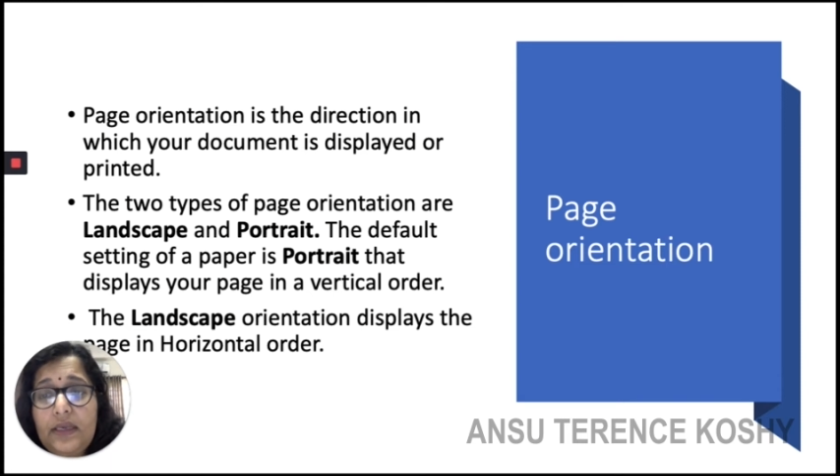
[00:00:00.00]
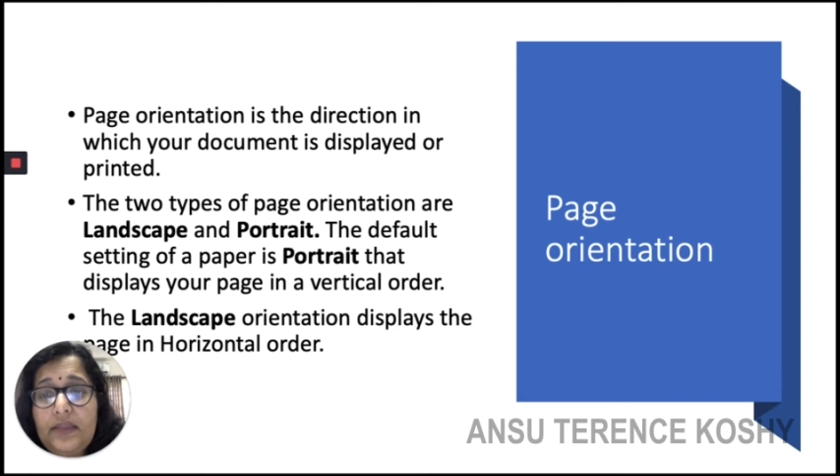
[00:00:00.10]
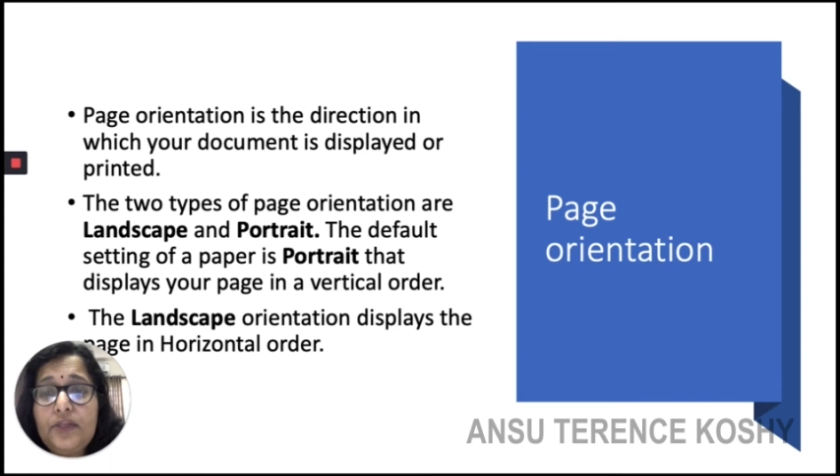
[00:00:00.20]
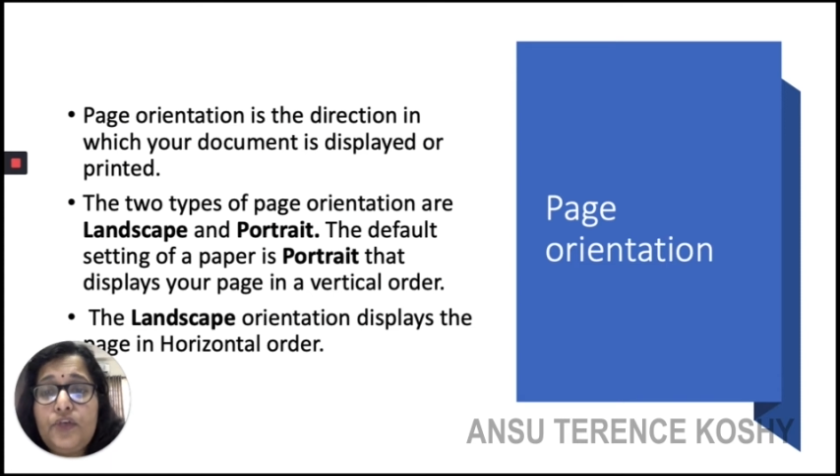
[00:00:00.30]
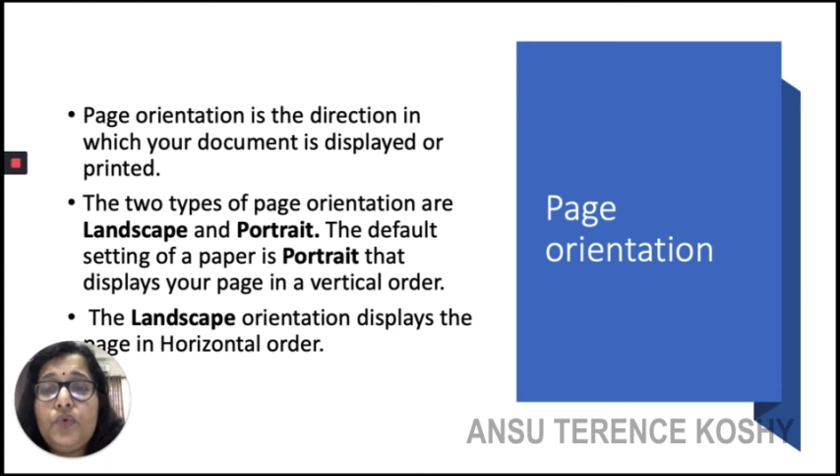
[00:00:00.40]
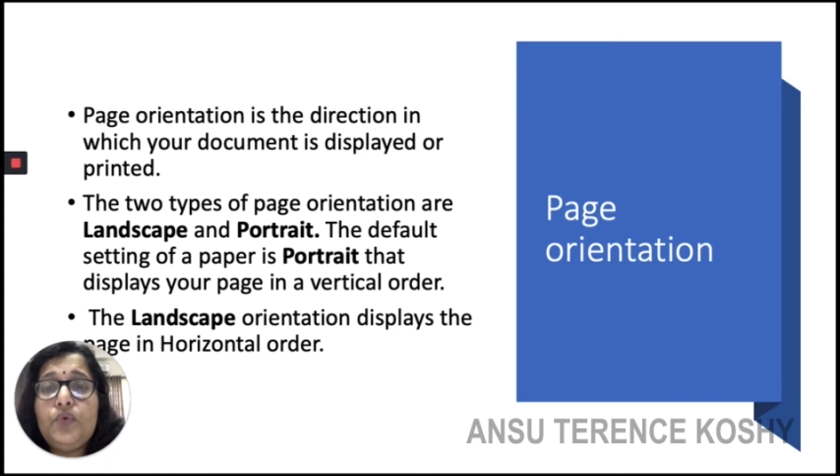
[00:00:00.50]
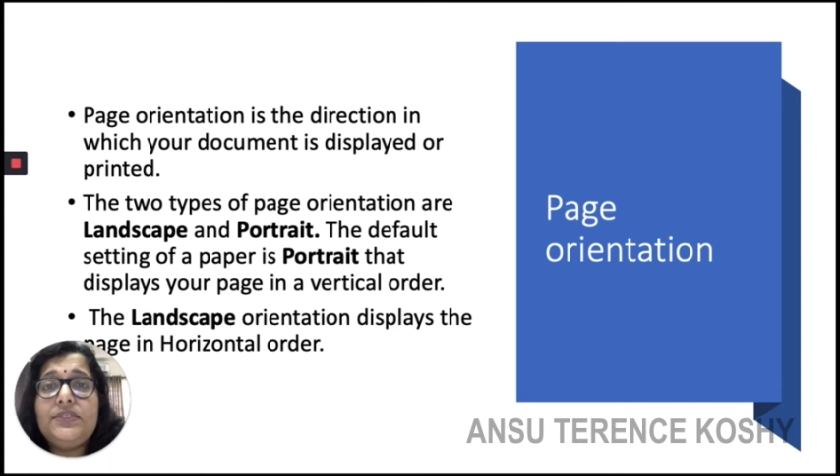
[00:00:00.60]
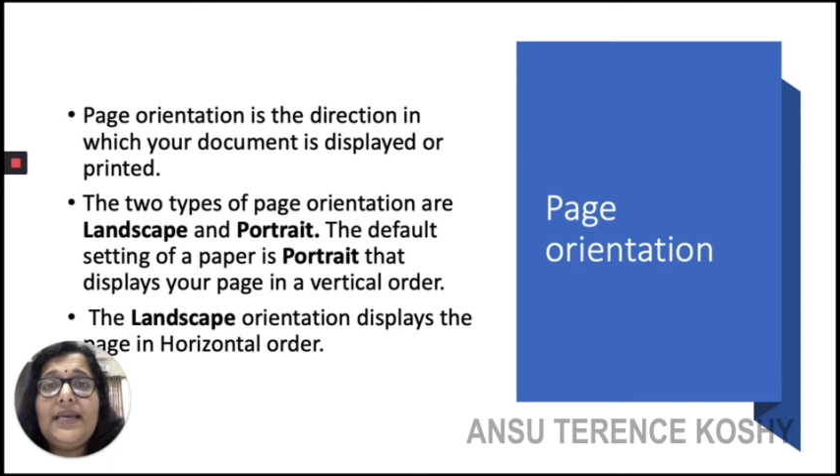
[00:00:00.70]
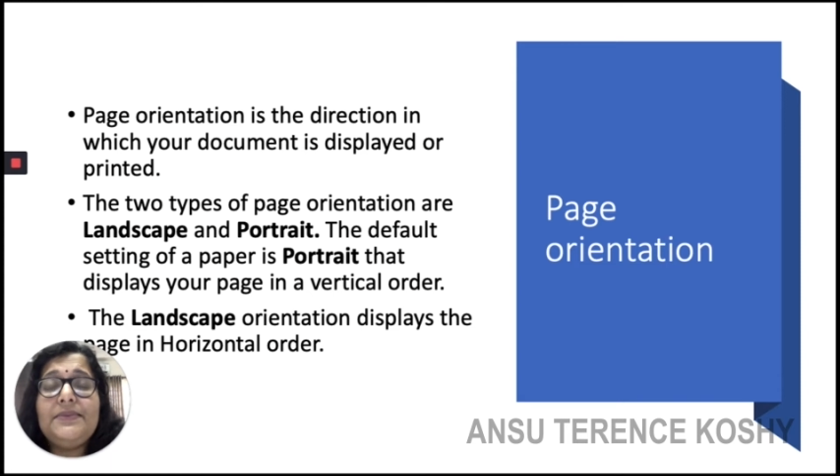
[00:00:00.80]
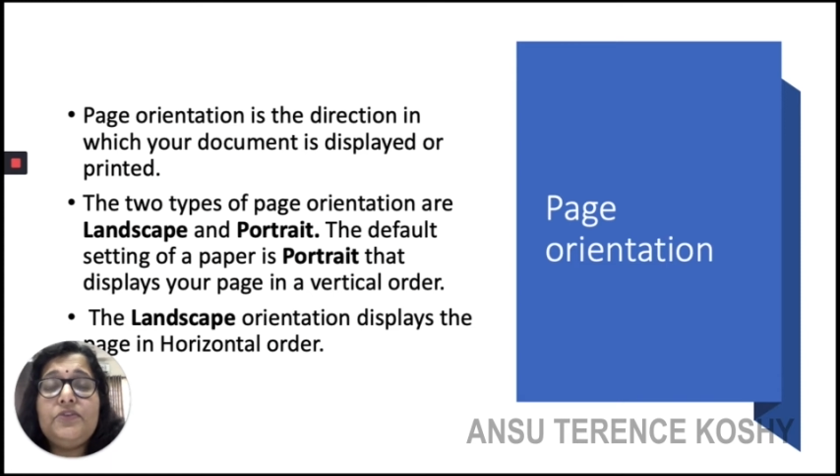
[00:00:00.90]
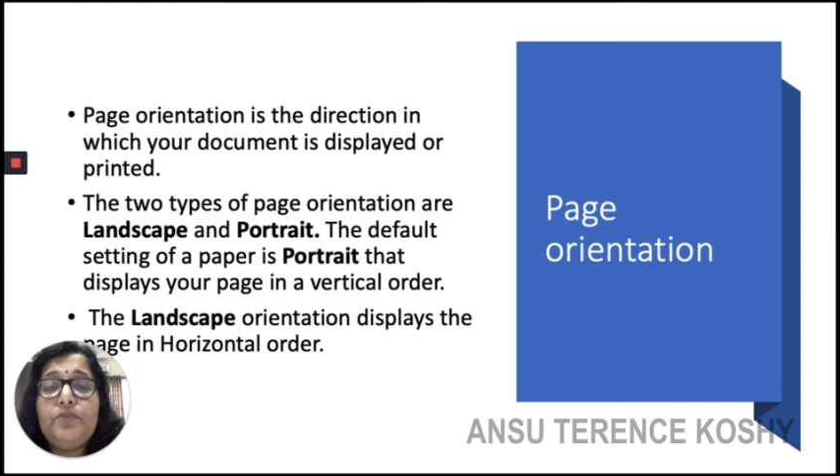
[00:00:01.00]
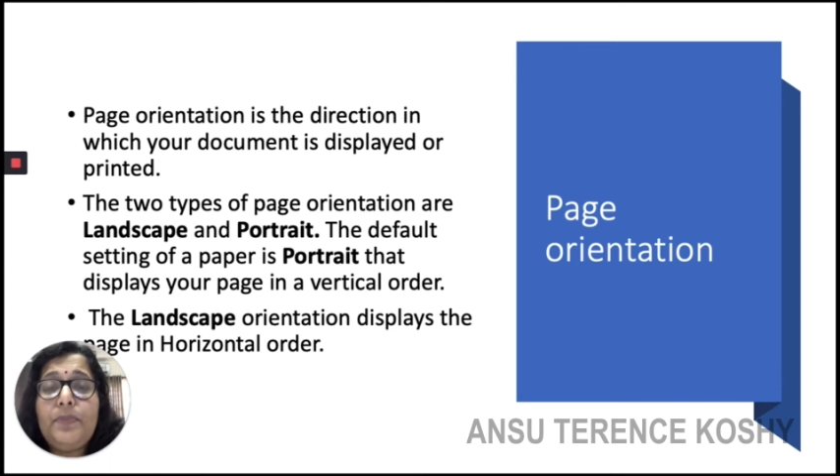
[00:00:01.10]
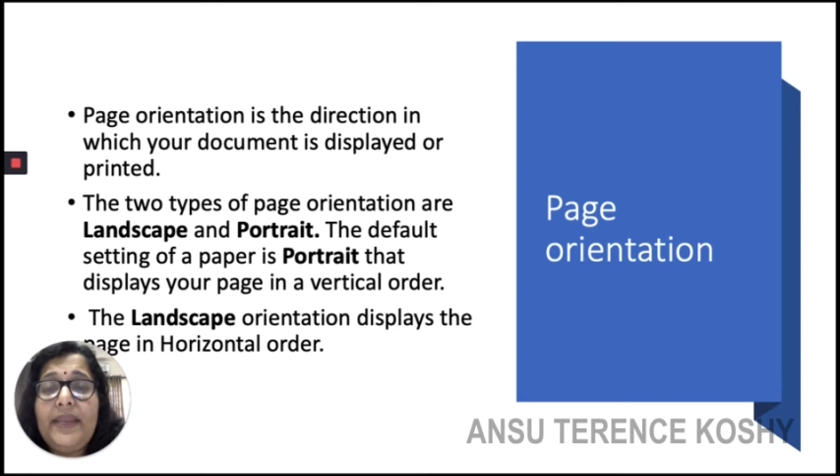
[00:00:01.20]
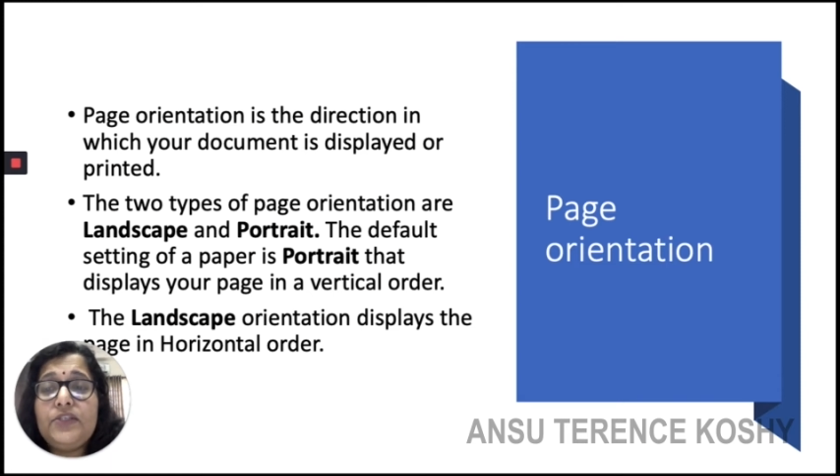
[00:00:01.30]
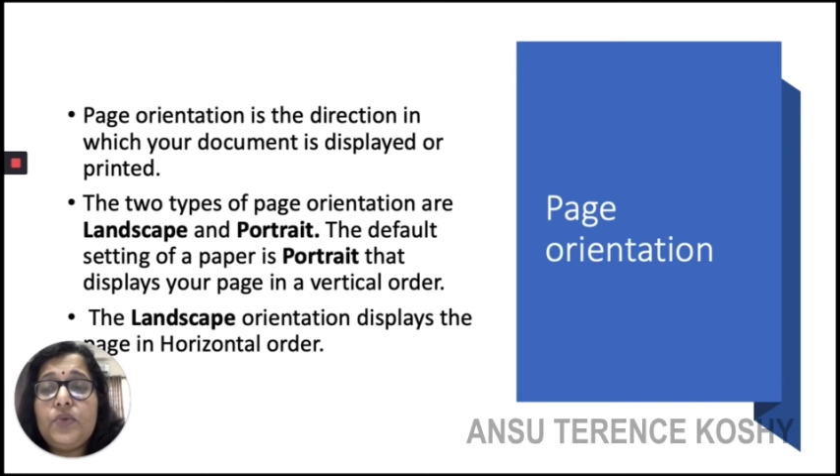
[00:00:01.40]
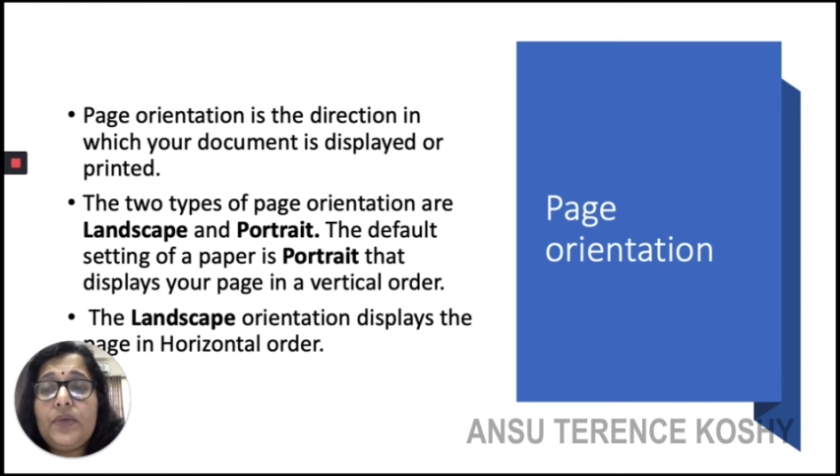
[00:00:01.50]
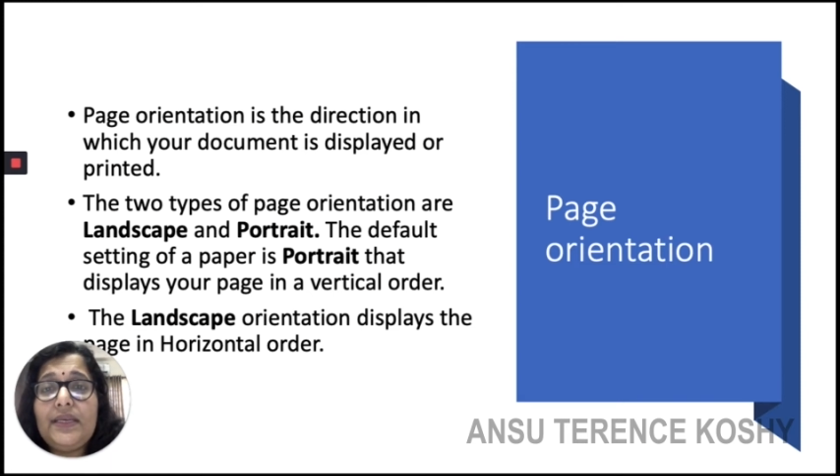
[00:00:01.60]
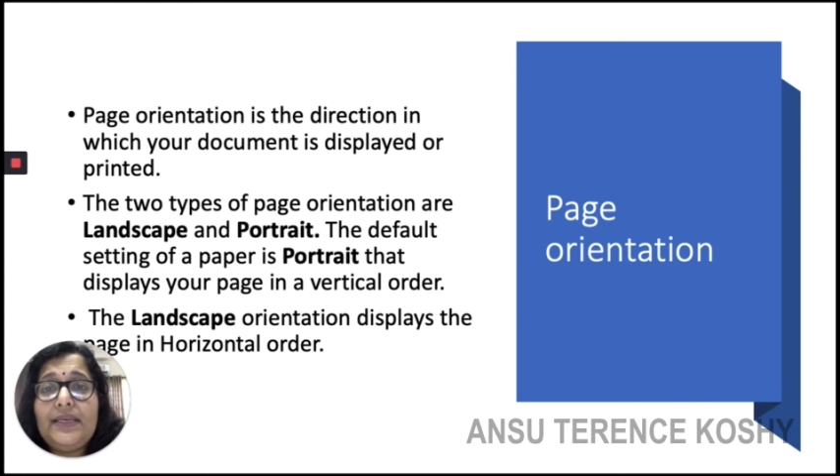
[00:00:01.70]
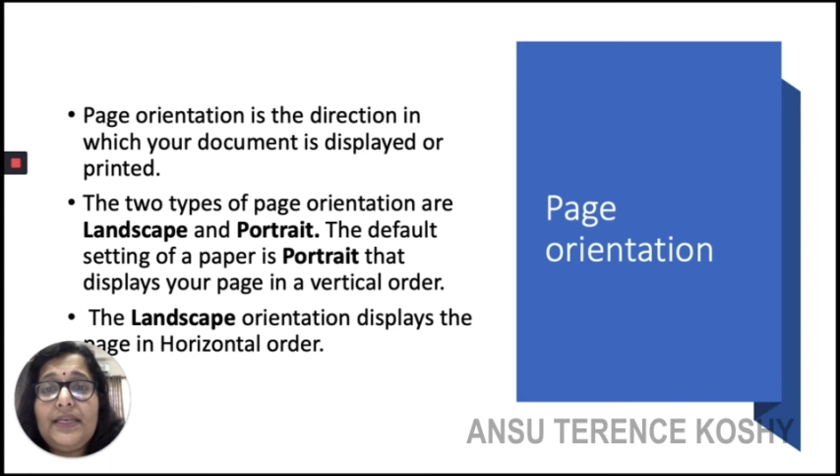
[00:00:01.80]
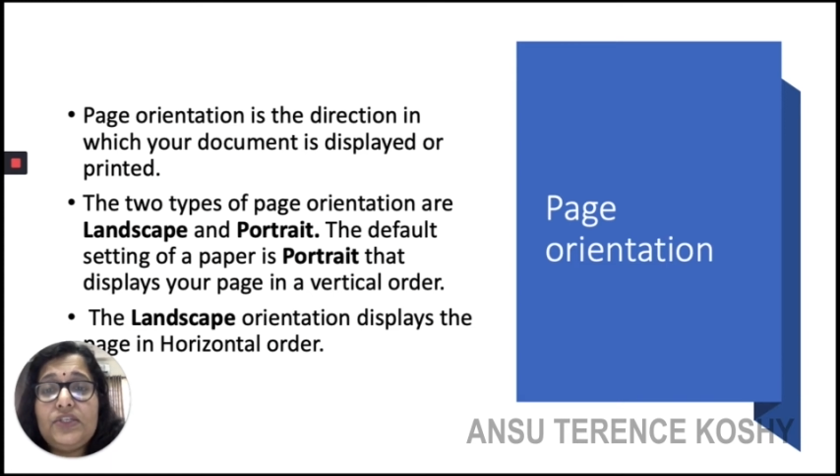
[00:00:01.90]
The two types of page
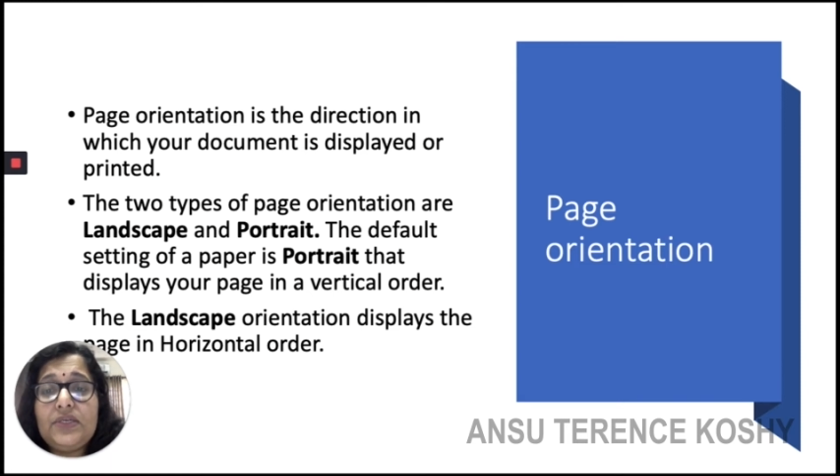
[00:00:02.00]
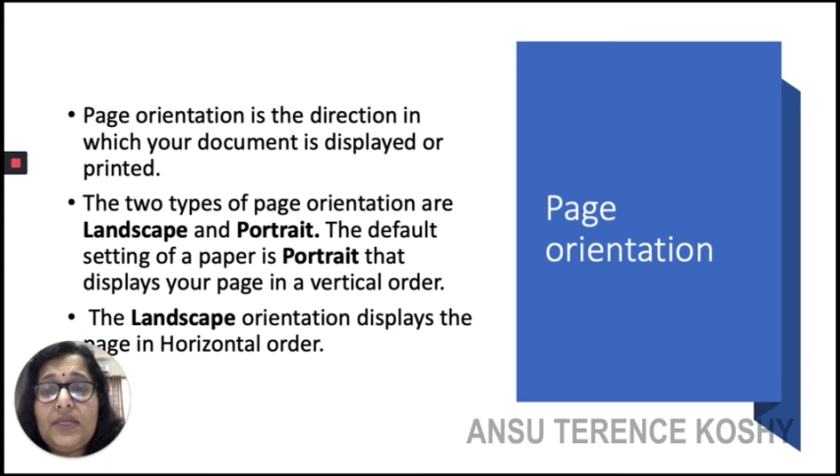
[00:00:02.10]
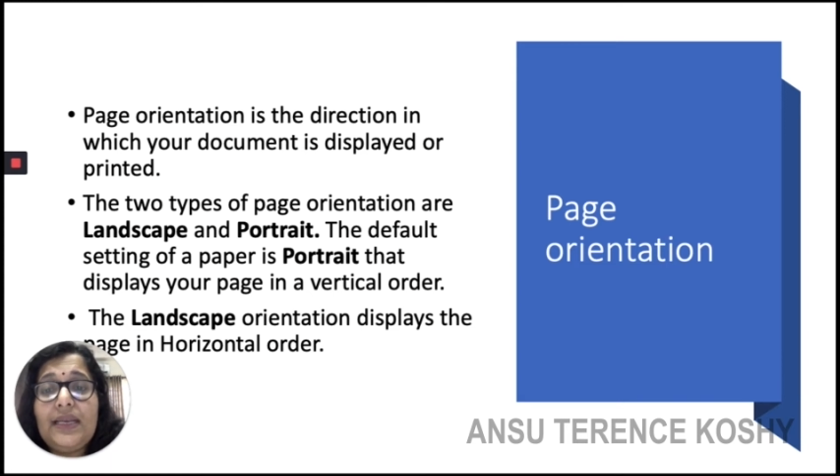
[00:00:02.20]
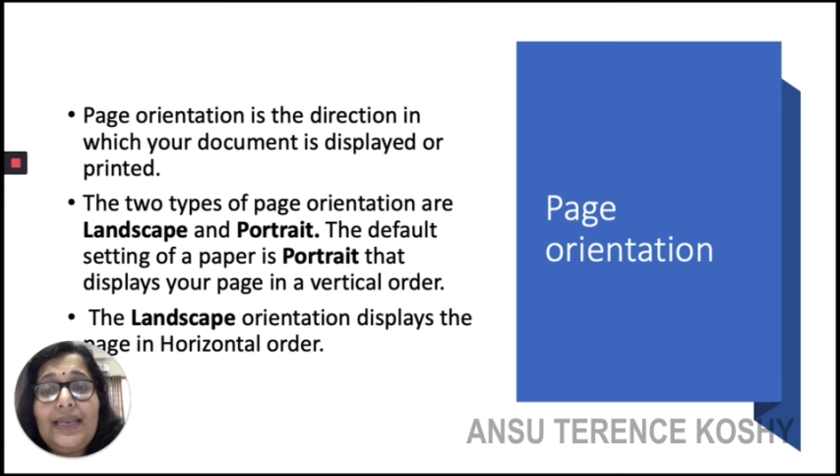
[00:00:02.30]
orientation are